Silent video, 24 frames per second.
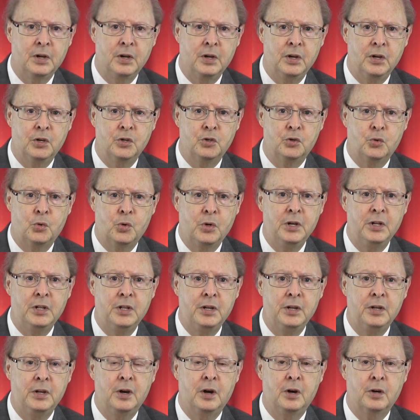is
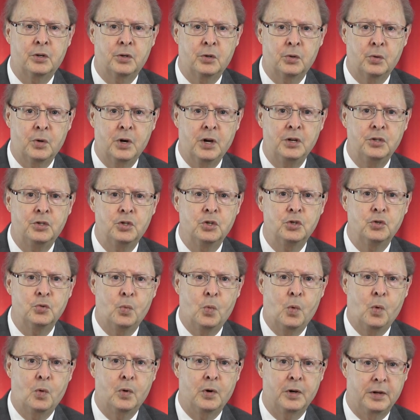really a courageous
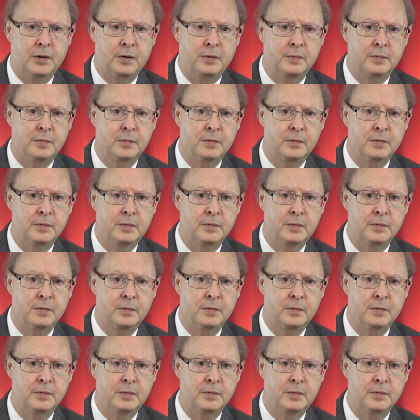warning.